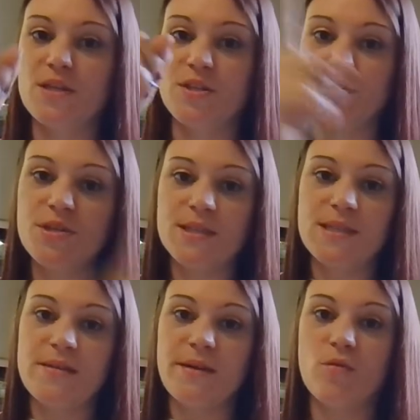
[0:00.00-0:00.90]
Did you just
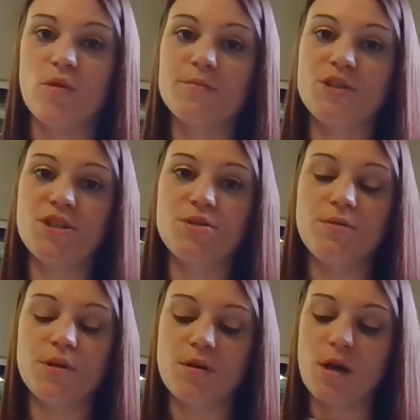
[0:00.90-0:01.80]
see that orb
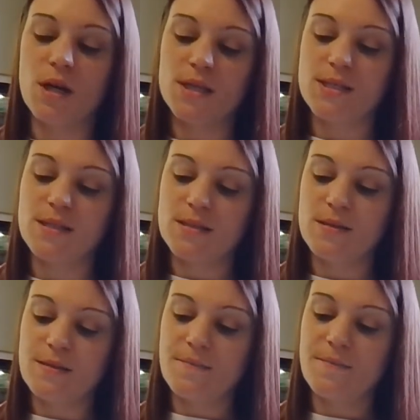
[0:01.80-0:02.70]
shoot across?
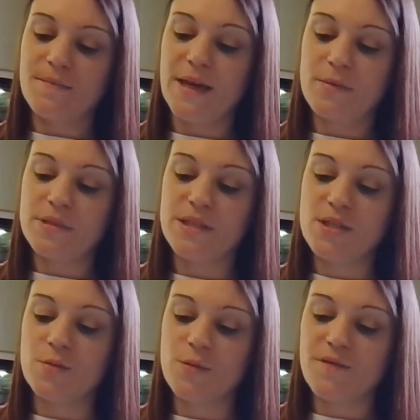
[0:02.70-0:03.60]
That was
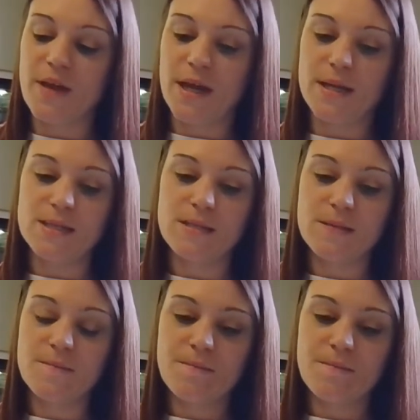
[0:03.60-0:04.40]
super fast.